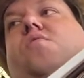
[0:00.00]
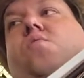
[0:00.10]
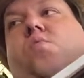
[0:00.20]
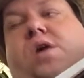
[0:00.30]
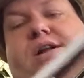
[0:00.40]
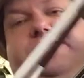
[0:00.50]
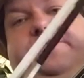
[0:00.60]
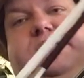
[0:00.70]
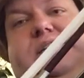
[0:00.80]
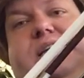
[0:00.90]
1 for
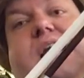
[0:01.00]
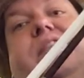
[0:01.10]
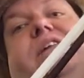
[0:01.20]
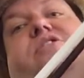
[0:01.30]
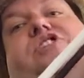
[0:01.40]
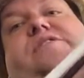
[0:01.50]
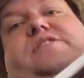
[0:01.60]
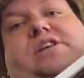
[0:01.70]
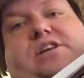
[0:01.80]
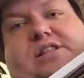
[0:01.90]
the D, and then you
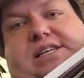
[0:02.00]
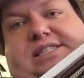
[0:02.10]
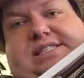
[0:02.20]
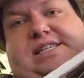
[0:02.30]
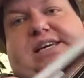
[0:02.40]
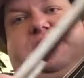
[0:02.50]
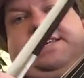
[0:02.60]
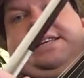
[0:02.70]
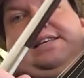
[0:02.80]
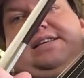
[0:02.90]
shift on the C.
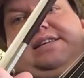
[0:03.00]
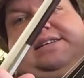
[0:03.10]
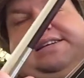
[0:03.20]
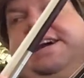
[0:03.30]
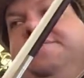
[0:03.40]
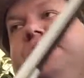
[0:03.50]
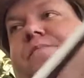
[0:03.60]
Okay?